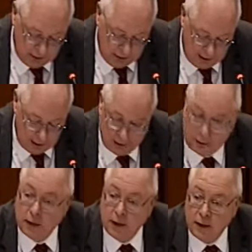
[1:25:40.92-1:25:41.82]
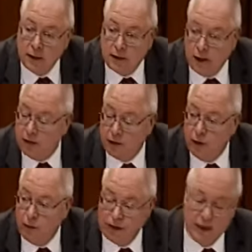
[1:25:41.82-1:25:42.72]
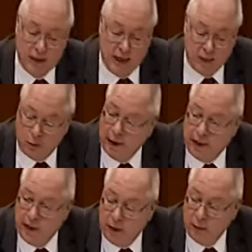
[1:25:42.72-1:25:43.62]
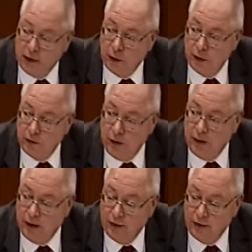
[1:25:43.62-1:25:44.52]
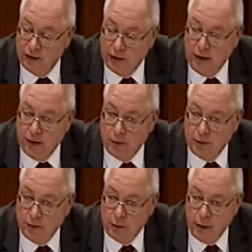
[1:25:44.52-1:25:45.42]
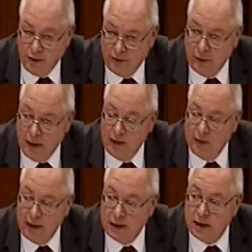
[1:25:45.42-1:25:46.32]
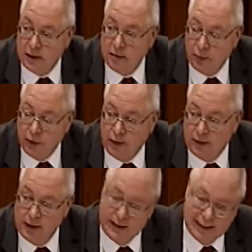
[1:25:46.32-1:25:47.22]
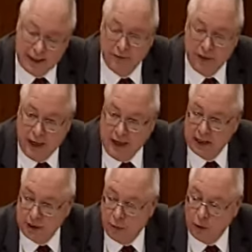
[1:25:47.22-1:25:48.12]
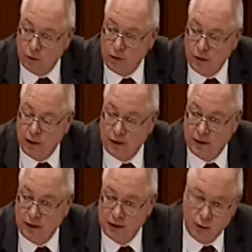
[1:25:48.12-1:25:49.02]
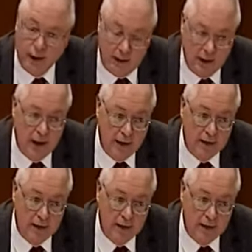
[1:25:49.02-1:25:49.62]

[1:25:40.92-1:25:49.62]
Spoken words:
And Councillor Robertson says, why can we not run that efficiently? Well, one of the main reasons in Bonnington is it's a very small unit. It's 28